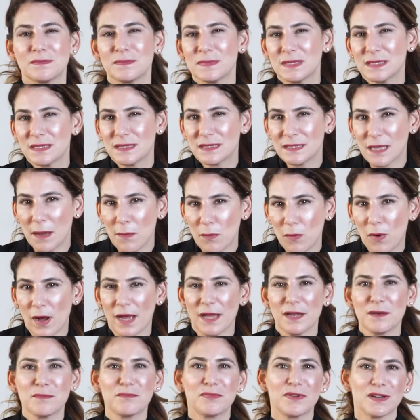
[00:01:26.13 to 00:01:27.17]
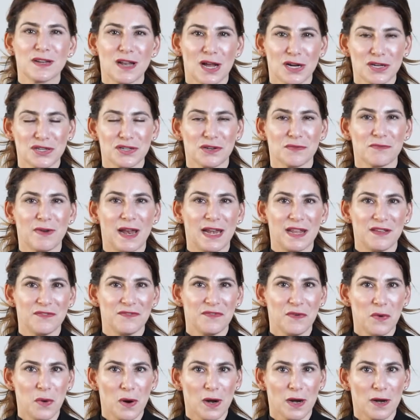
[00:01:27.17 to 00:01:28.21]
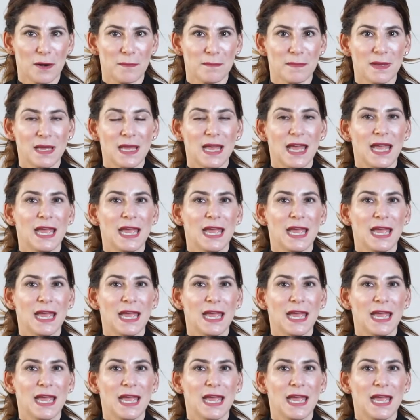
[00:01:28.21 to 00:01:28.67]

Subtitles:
somewhat production-ready form